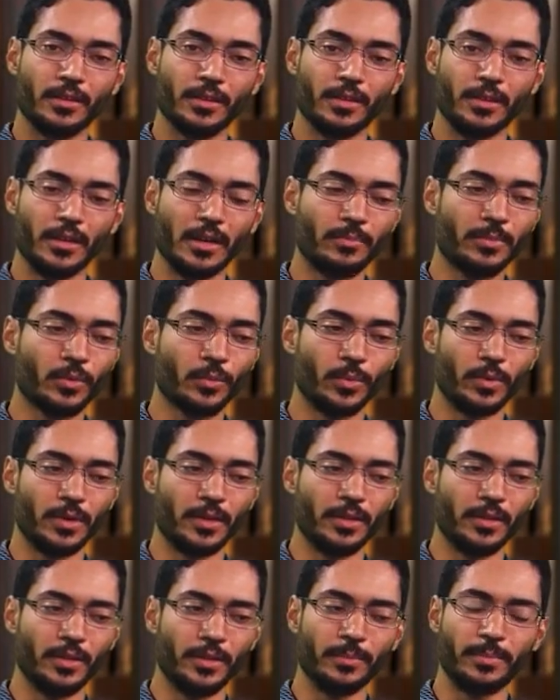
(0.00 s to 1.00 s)
Number
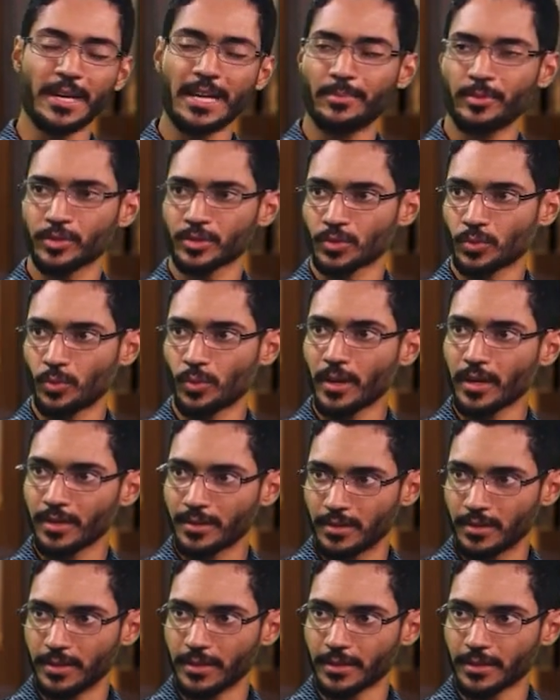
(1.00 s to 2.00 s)
one, the Bible is quite
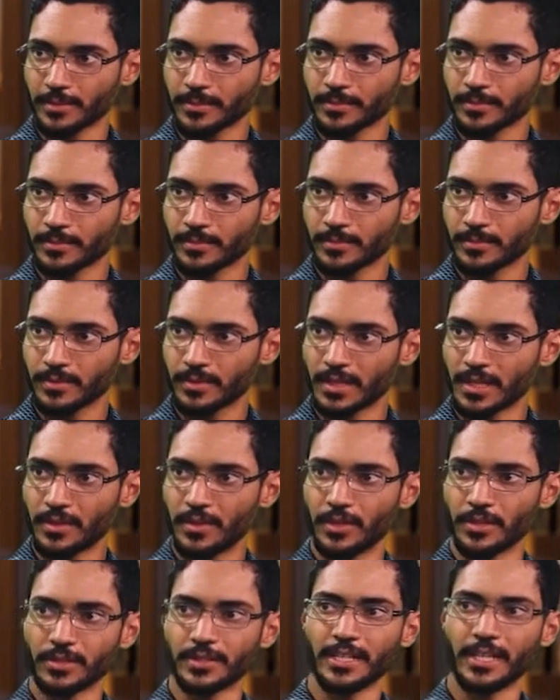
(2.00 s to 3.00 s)
clear that
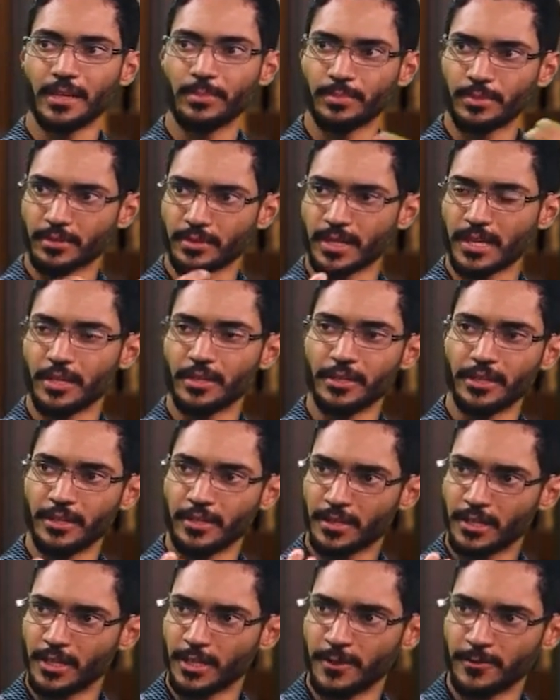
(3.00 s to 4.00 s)
there's a plurality
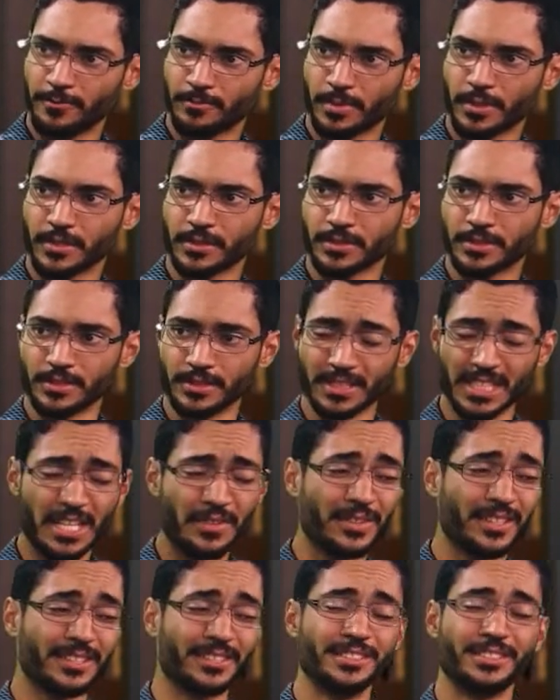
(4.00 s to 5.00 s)
of persons.
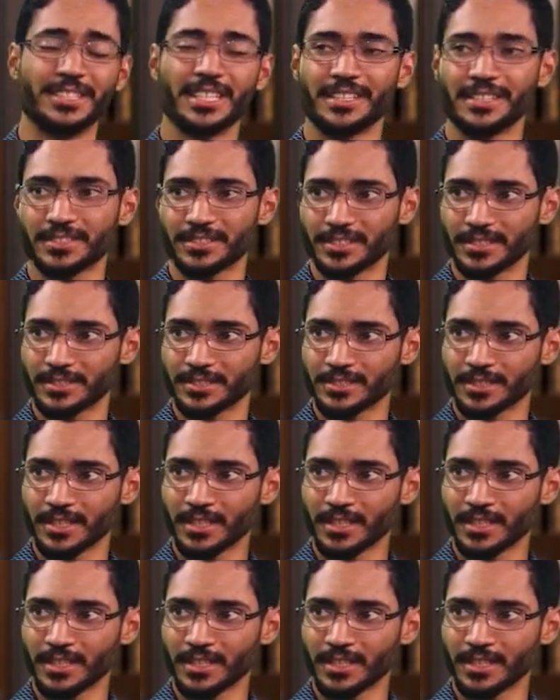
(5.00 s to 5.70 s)
Even in Genesis,